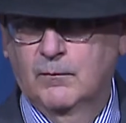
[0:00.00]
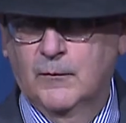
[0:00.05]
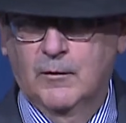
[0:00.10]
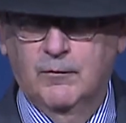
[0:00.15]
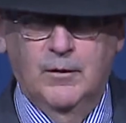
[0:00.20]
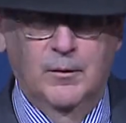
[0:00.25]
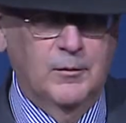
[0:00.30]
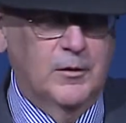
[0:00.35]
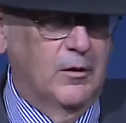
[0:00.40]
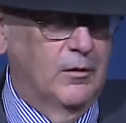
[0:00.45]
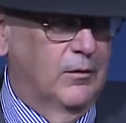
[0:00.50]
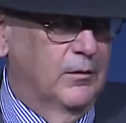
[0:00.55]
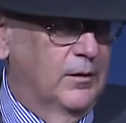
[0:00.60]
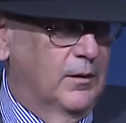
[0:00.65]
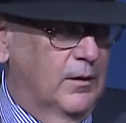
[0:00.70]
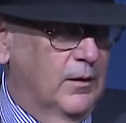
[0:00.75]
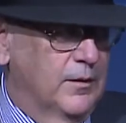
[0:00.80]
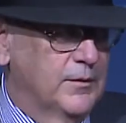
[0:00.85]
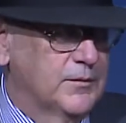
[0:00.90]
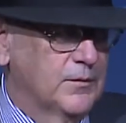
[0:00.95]
from
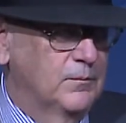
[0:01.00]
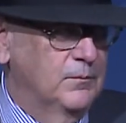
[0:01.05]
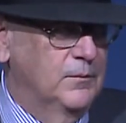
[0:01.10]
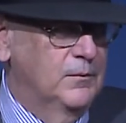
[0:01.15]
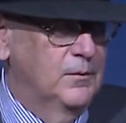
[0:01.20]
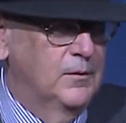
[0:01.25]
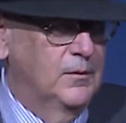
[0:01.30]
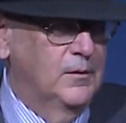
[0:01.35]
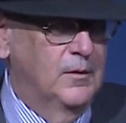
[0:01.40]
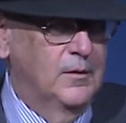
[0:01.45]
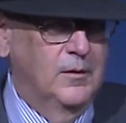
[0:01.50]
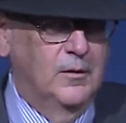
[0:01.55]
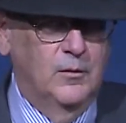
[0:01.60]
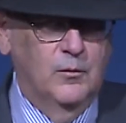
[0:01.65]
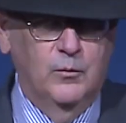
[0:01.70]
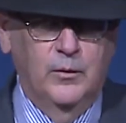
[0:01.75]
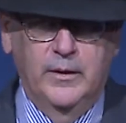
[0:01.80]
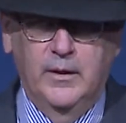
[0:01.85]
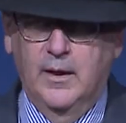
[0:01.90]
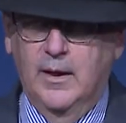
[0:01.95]
colonialism.
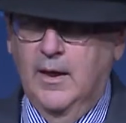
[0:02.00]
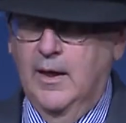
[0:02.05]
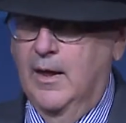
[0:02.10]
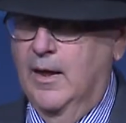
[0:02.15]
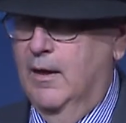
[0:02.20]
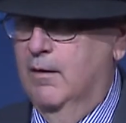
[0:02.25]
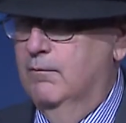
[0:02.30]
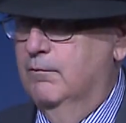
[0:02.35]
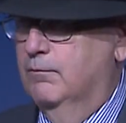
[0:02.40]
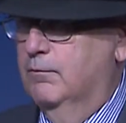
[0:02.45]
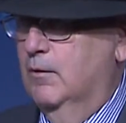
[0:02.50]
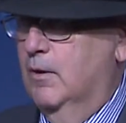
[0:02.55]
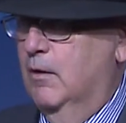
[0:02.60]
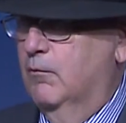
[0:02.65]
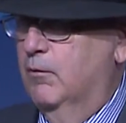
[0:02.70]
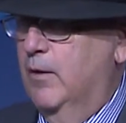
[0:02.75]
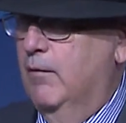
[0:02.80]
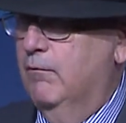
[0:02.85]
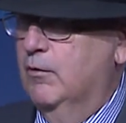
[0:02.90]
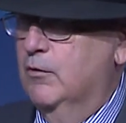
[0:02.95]
We have a
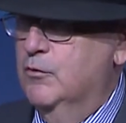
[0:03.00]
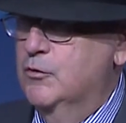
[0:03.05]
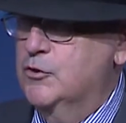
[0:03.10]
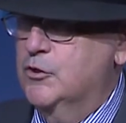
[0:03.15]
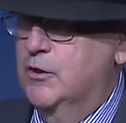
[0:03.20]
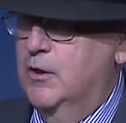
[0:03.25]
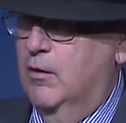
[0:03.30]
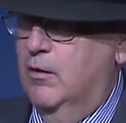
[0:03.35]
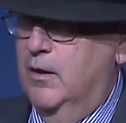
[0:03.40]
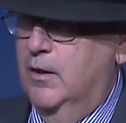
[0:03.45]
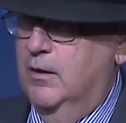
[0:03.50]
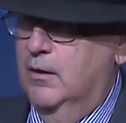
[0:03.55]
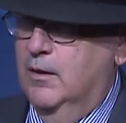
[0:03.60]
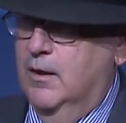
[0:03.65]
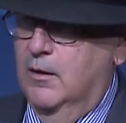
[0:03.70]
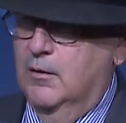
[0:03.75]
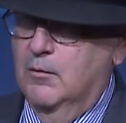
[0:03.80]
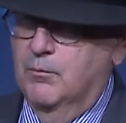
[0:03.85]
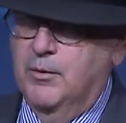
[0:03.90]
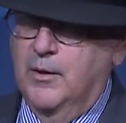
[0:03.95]
revolutionary
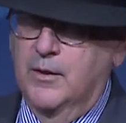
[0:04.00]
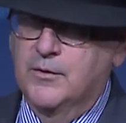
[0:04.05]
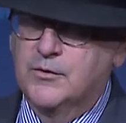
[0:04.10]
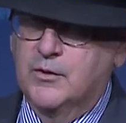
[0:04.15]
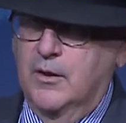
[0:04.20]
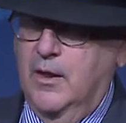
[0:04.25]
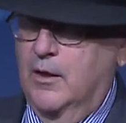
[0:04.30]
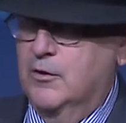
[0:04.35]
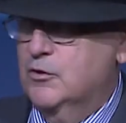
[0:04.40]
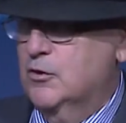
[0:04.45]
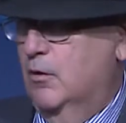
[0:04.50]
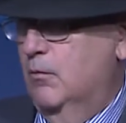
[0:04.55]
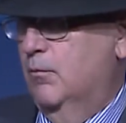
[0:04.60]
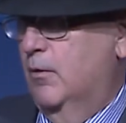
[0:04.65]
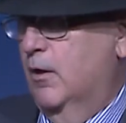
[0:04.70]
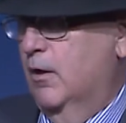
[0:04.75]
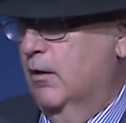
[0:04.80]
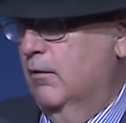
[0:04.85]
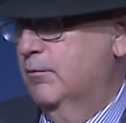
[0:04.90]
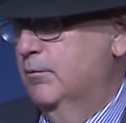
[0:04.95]
and a presidential
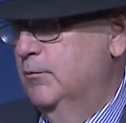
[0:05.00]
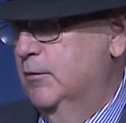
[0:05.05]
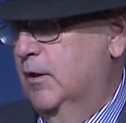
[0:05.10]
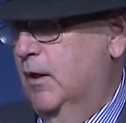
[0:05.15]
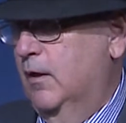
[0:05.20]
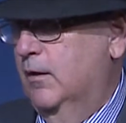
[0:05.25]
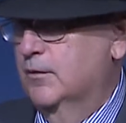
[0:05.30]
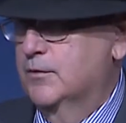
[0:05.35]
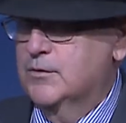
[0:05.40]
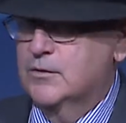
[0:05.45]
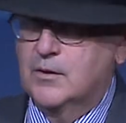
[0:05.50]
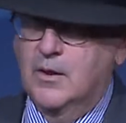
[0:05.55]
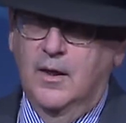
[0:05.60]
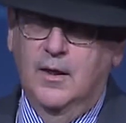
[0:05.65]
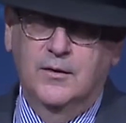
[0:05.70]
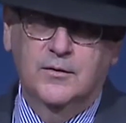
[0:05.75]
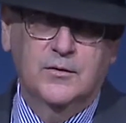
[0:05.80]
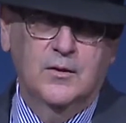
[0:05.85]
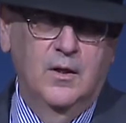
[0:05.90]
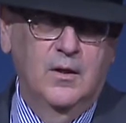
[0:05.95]
model from the United
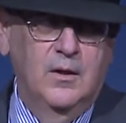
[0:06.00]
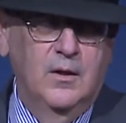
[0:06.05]
States,